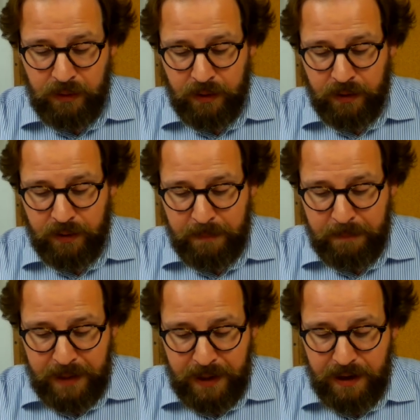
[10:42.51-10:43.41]
the
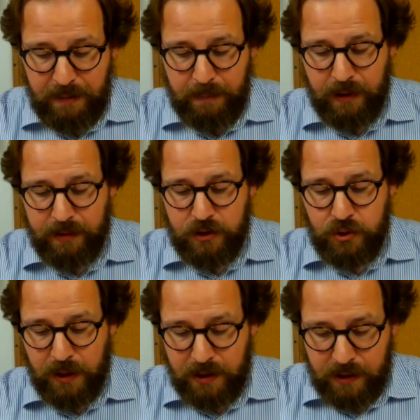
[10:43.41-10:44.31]
being among the
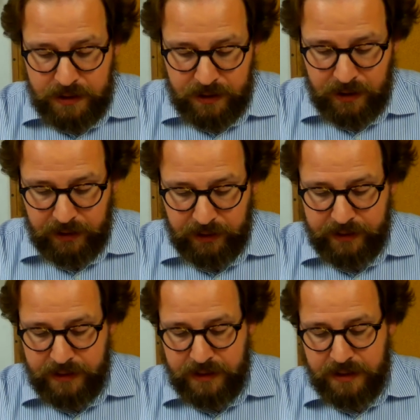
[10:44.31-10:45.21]
drunkards and the
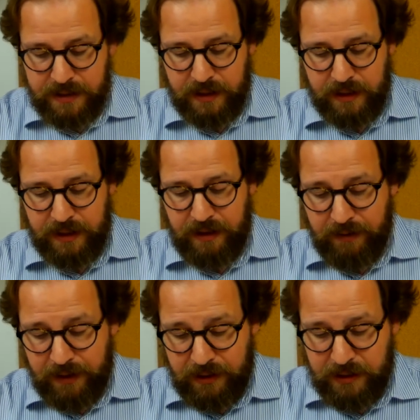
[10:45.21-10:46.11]
gluttons, the
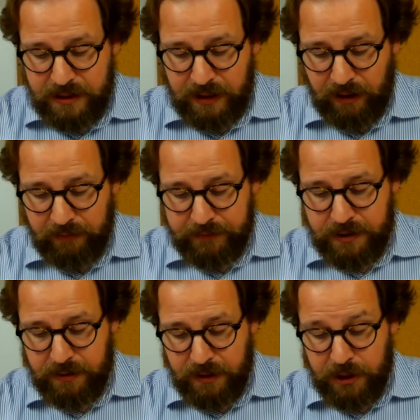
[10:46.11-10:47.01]
giving yourself
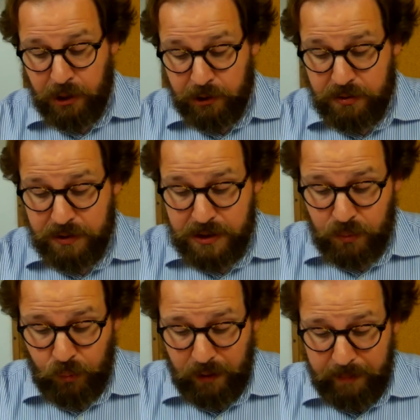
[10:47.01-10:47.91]
to an adulterous
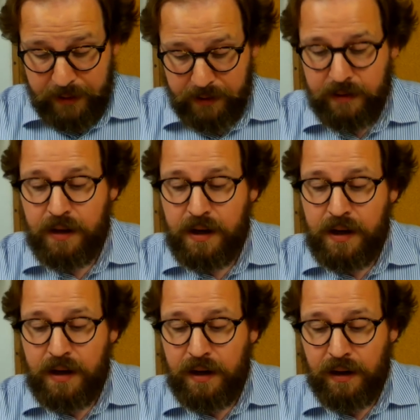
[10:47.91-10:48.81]
woman.
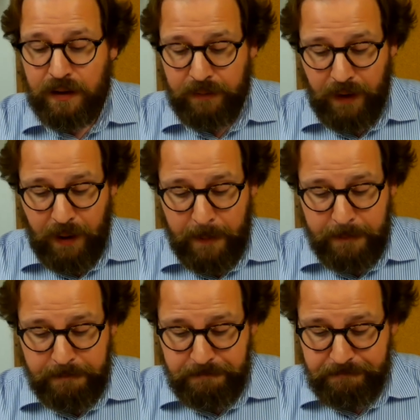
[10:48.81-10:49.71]

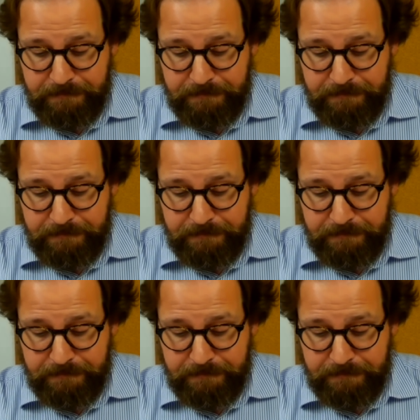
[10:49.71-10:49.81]
Um,